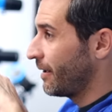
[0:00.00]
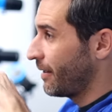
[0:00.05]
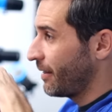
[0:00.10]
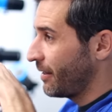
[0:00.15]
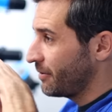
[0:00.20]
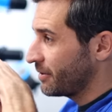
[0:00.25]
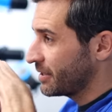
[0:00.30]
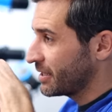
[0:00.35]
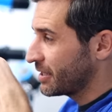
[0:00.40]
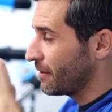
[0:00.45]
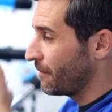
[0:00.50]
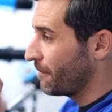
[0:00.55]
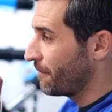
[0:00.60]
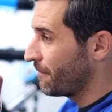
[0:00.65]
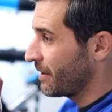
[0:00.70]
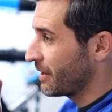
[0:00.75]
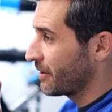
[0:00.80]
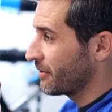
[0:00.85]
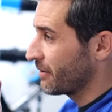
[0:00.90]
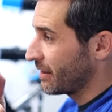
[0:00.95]
they were still
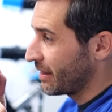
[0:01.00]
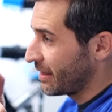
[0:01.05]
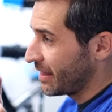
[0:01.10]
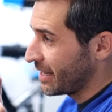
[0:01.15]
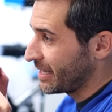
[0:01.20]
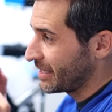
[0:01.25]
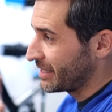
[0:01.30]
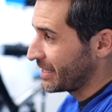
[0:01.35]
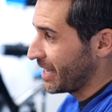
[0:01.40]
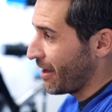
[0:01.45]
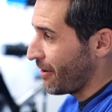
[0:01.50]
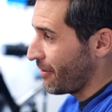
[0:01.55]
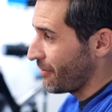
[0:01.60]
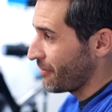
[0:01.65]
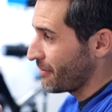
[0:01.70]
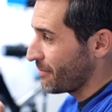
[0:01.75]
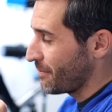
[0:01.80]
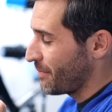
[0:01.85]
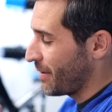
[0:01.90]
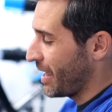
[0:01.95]
figuring things
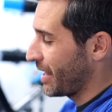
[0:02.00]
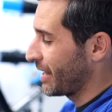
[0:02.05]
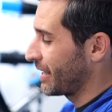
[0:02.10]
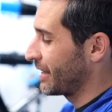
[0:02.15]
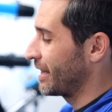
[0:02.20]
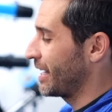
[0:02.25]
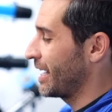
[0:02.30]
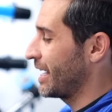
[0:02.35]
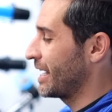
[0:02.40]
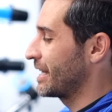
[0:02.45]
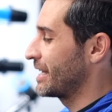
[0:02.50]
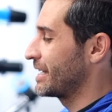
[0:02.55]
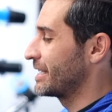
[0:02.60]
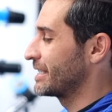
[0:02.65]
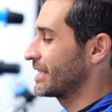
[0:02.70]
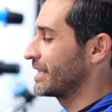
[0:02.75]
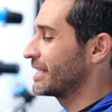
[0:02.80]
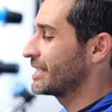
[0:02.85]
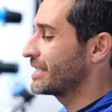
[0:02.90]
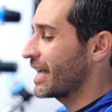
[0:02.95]
out back in the 80s.
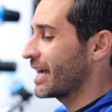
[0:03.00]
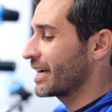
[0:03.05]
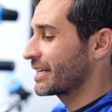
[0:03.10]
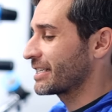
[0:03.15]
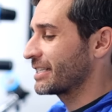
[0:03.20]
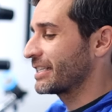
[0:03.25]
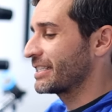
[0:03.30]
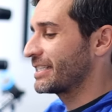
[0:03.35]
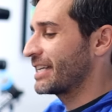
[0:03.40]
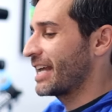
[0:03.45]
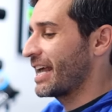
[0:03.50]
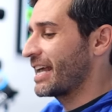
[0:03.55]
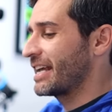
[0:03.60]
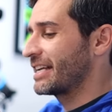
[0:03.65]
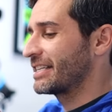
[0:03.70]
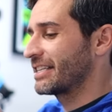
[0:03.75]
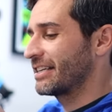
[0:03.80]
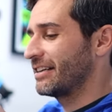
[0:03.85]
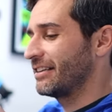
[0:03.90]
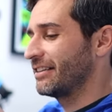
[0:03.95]
And this actually
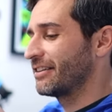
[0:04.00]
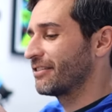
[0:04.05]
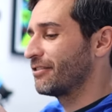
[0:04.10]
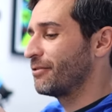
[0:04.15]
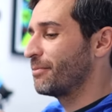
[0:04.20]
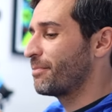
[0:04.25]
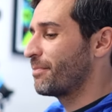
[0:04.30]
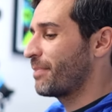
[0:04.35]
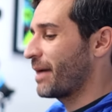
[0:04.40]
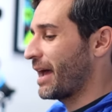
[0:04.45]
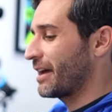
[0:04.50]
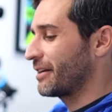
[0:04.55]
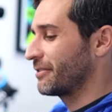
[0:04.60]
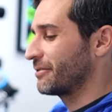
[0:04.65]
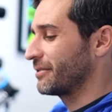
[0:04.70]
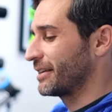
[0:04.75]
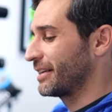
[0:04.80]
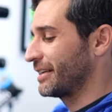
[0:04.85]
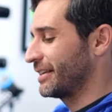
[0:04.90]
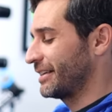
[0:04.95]
takes a little
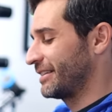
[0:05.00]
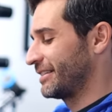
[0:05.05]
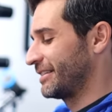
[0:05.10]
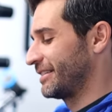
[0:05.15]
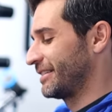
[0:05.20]
battery